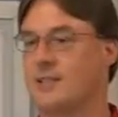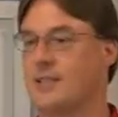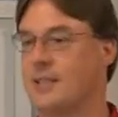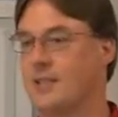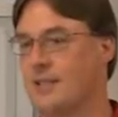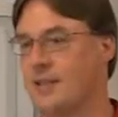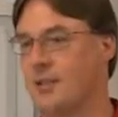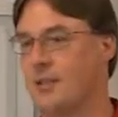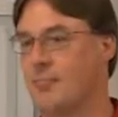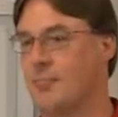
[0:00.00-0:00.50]

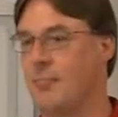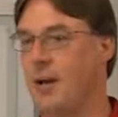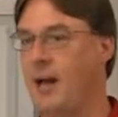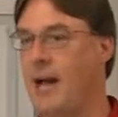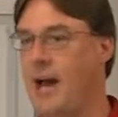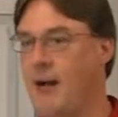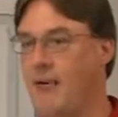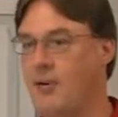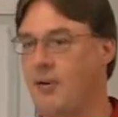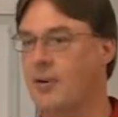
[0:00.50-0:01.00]
the
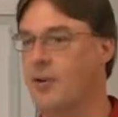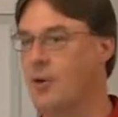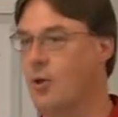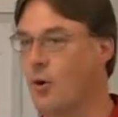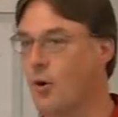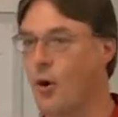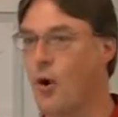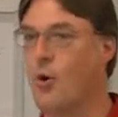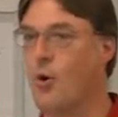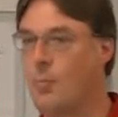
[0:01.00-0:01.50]
power,
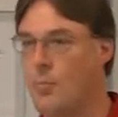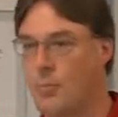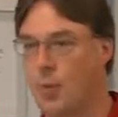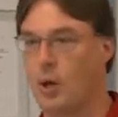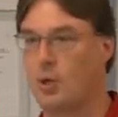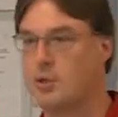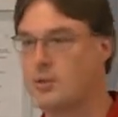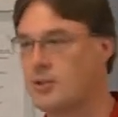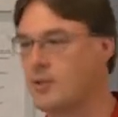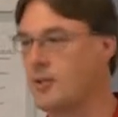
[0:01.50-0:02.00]
your own
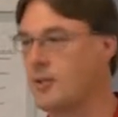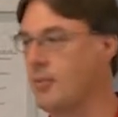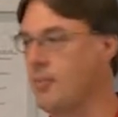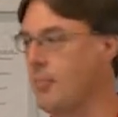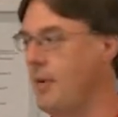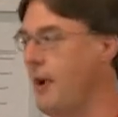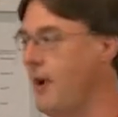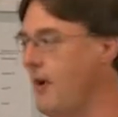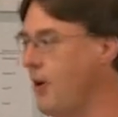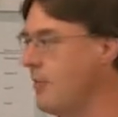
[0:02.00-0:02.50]
personal
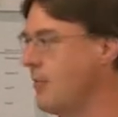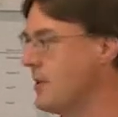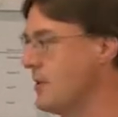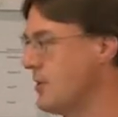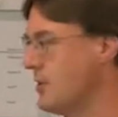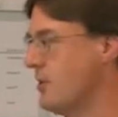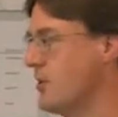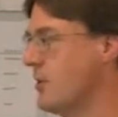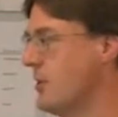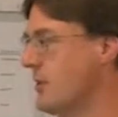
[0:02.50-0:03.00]
empowerment to
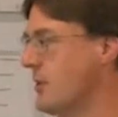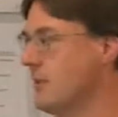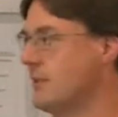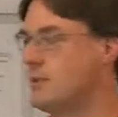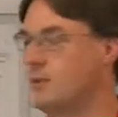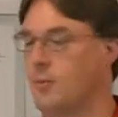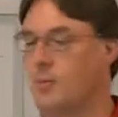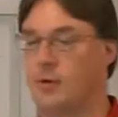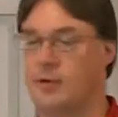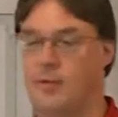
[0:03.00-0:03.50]
do the things you
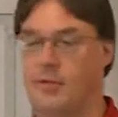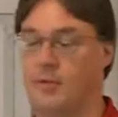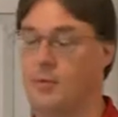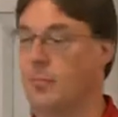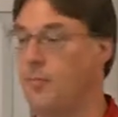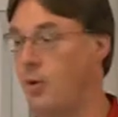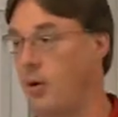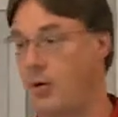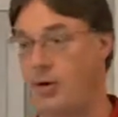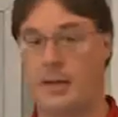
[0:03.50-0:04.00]
want to do. And
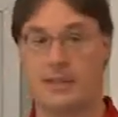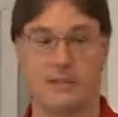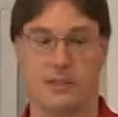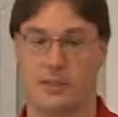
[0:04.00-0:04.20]
part of that's